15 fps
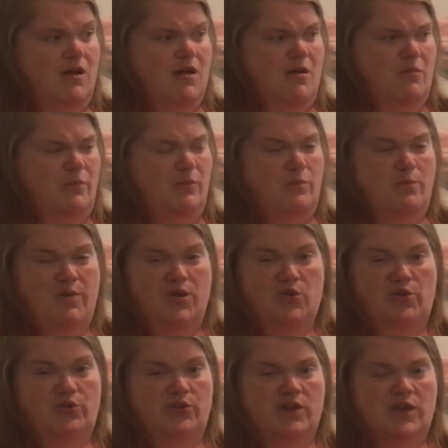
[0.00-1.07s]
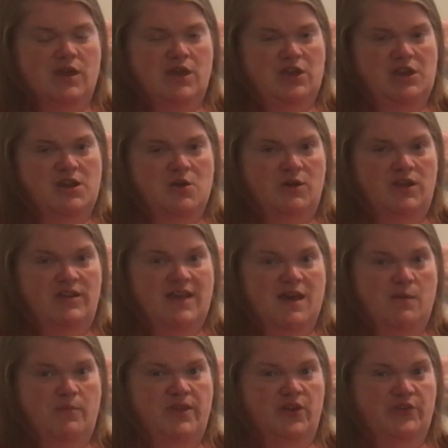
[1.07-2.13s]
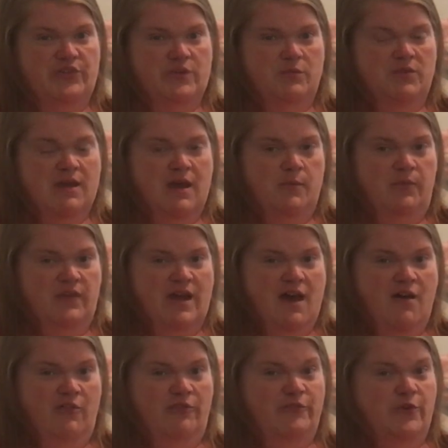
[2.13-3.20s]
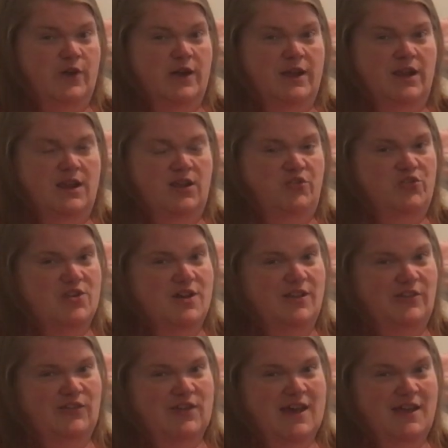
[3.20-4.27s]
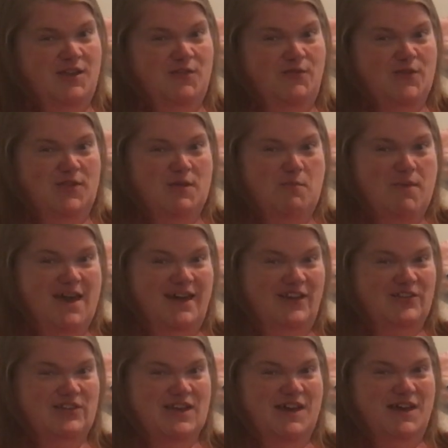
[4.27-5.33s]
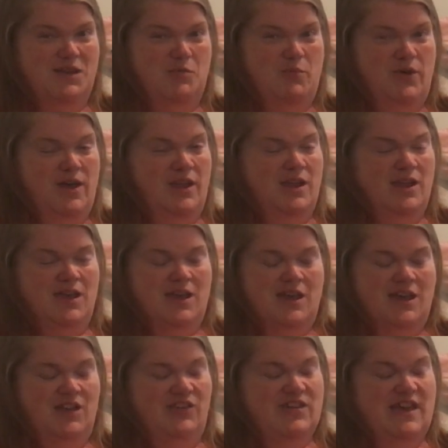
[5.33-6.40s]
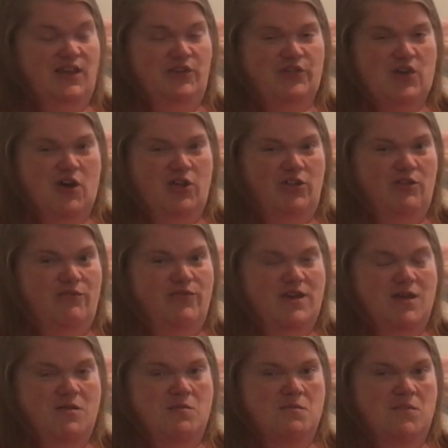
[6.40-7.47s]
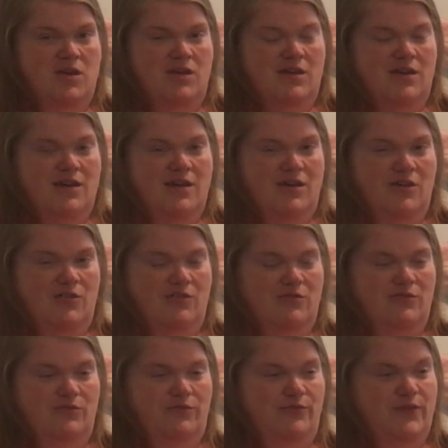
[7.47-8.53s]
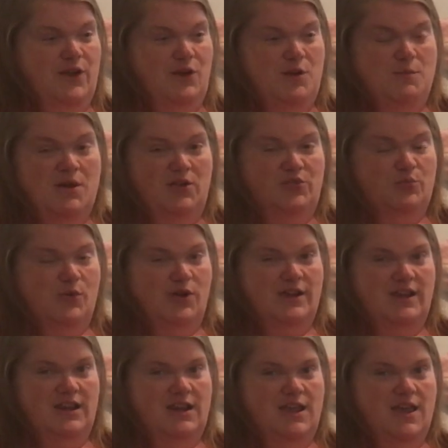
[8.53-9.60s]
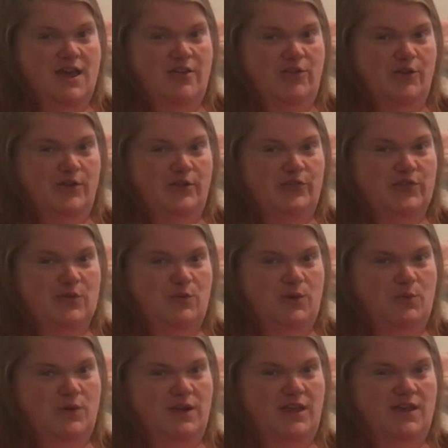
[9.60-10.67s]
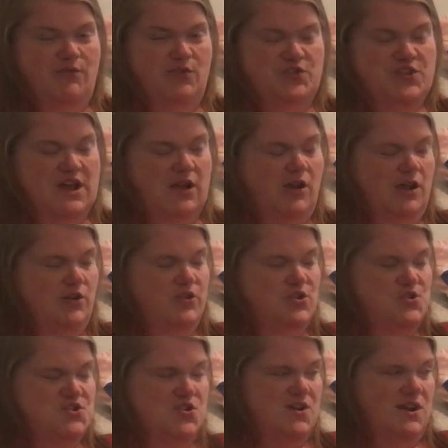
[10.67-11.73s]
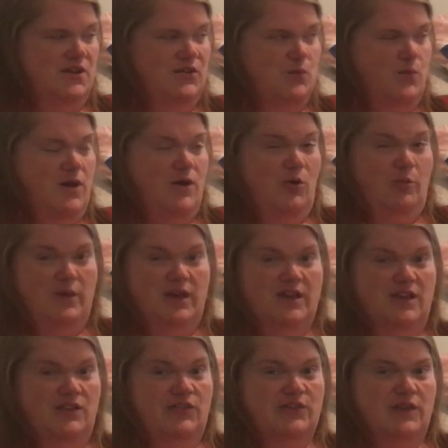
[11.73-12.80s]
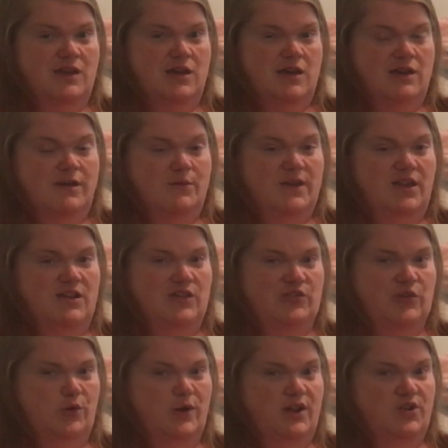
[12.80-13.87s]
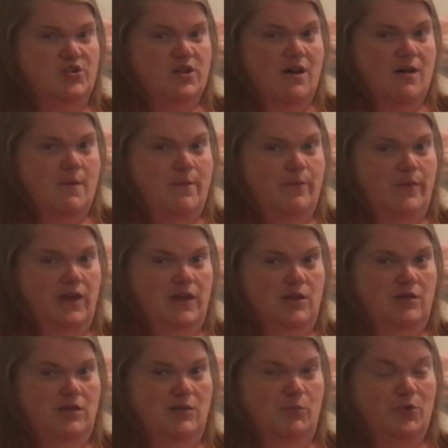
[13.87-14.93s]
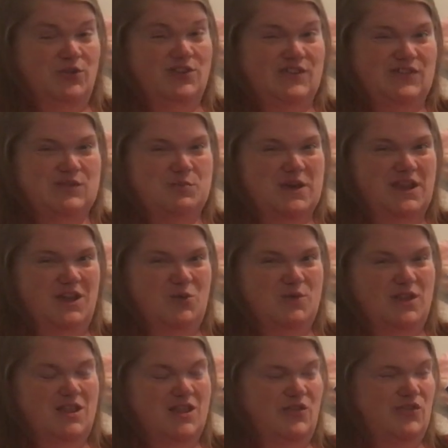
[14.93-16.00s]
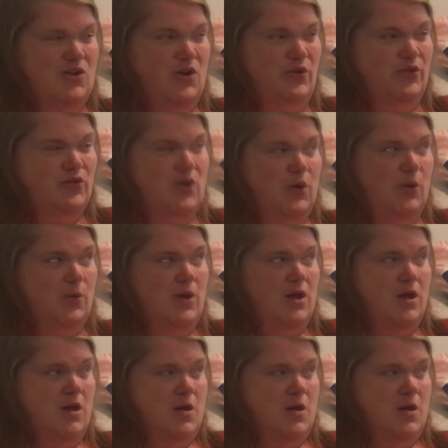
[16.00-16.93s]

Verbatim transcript: Um, Bill, you know, and Deb, they're sometimes out front, and John's kind of on the backside, but it takes all of them uh, very much working together. And so we want to give a shout out to John as well because um, he does a great job in participating with this also.